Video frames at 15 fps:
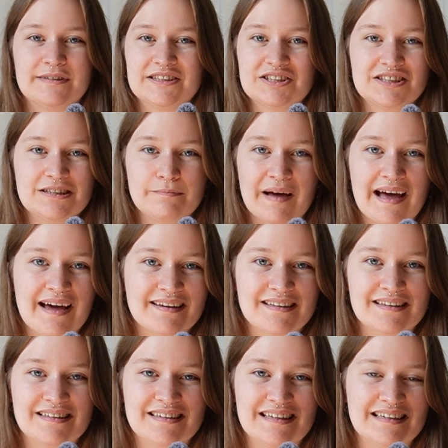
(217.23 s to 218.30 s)
witchy
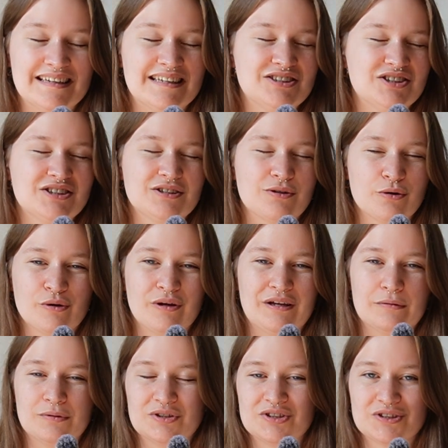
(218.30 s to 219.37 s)
pattern, and I just thought
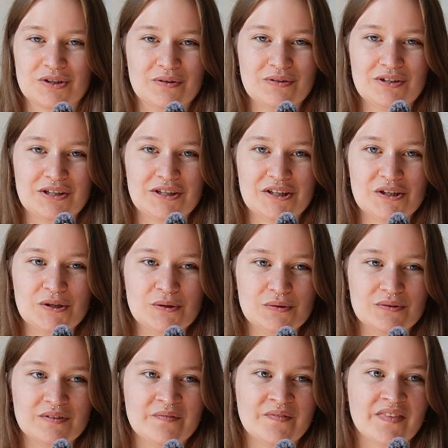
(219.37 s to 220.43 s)
it was so
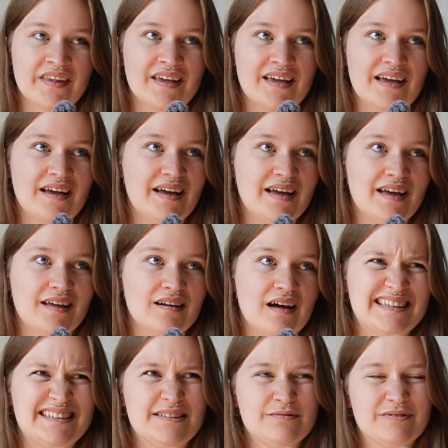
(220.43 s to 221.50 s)
cute, and
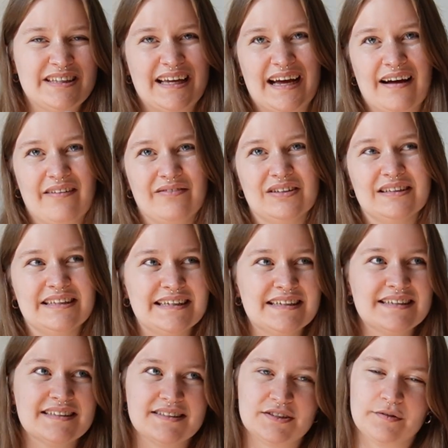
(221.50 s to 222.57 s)
it didn't really have a
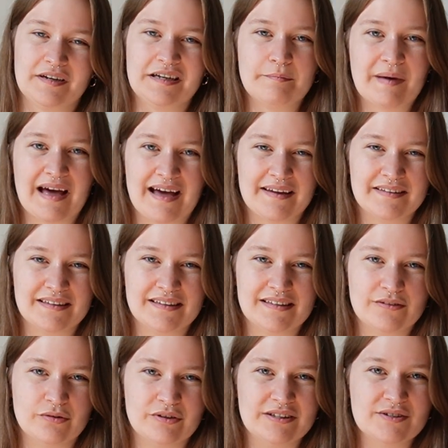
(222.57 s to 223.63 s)
link to any
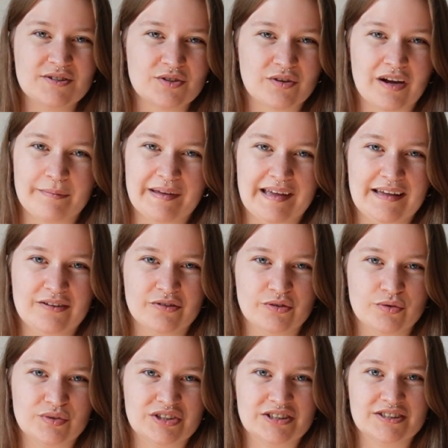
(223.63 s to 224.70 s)
pattern or Instagram
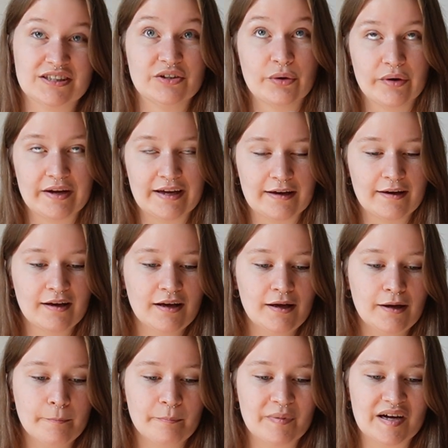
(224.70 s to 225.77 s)
handle, which is annoying,
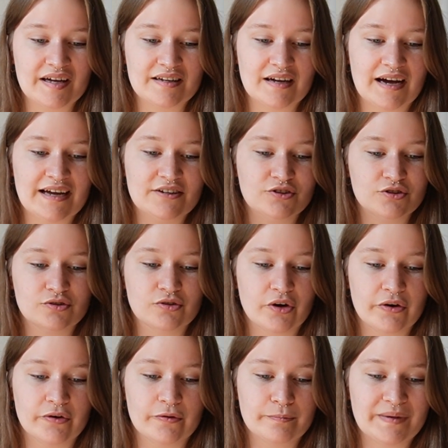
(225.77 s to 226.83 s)
but I do
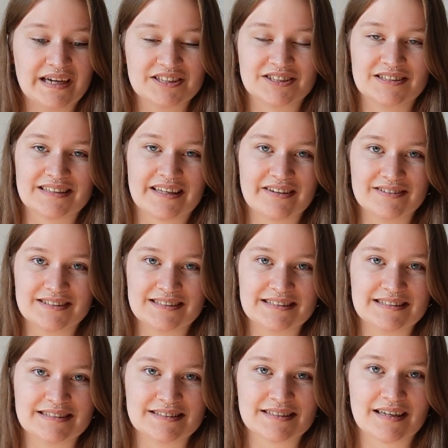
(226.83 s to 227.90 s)
know Passionate
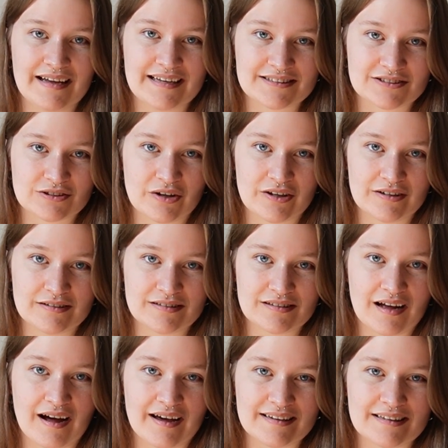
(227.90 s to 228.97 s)
Kelsey's hexagon
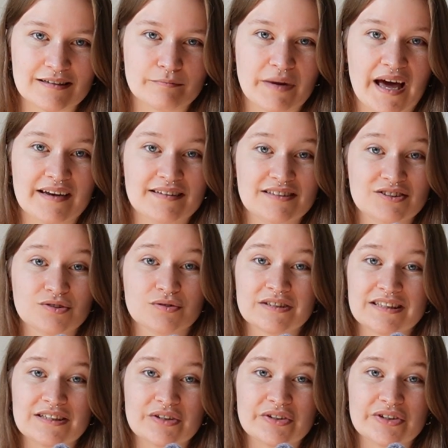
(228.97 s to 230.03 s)
cardigan pattern is
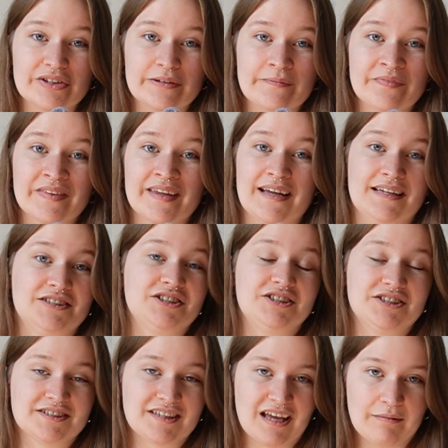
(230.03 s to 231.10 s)
really good, and she
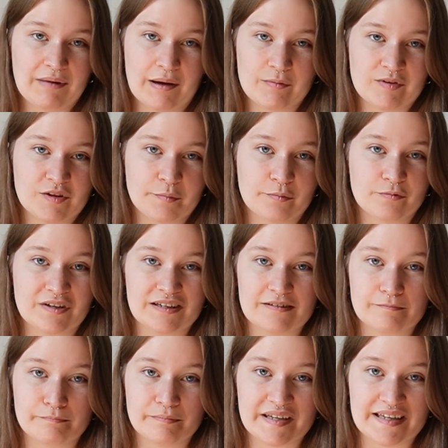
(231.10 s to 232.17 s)
just came out with a
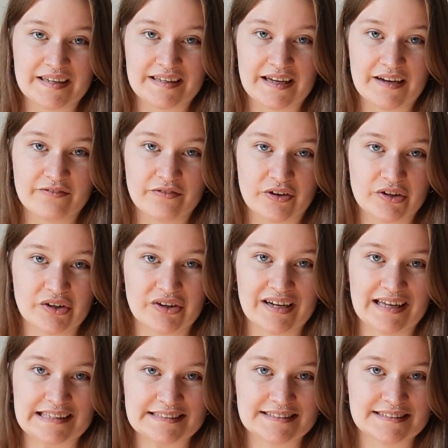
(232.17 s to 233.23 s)
written PDF on her
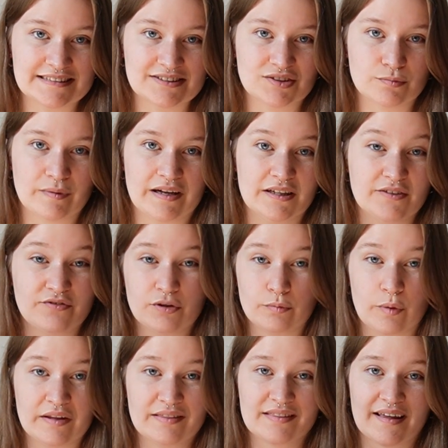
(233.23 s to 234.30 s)
Etsy as well if you
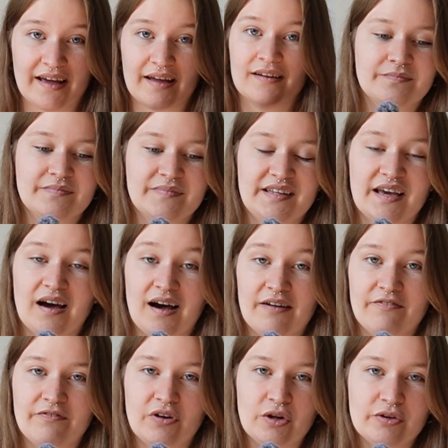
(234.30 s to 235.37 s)
want that. Yeah,
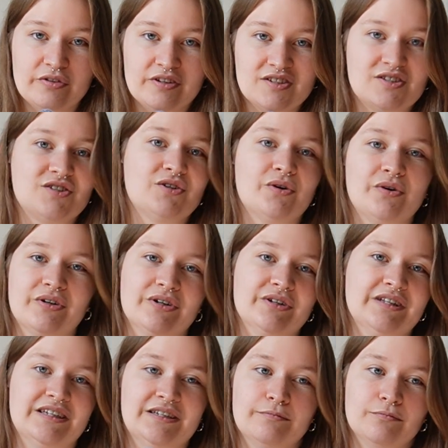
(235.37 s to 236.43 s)
I followed this
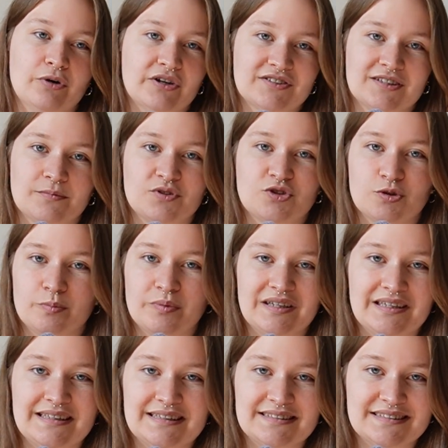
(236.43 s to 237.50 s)
tutorial and it works up super
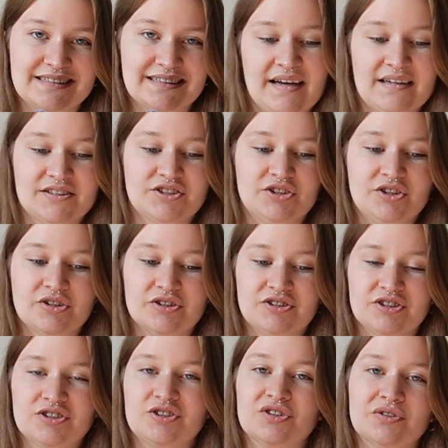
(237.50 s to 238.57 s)
easy. Yeah, so you could
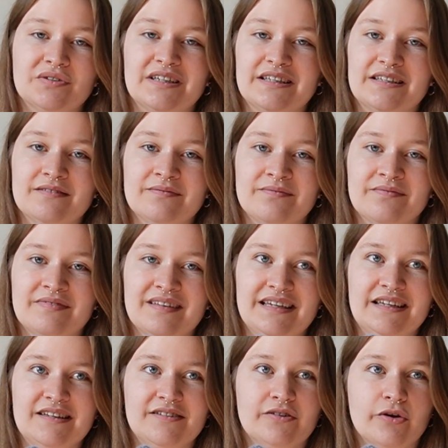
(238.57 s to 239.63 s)
just do it
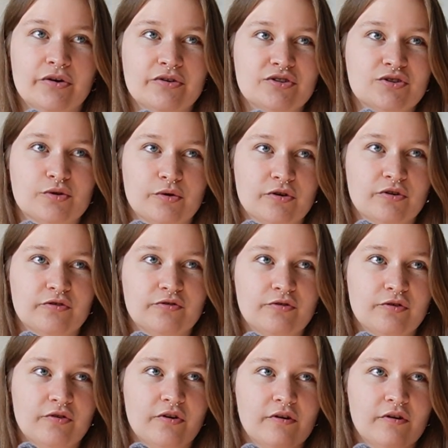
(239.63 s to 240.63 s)
in those sort of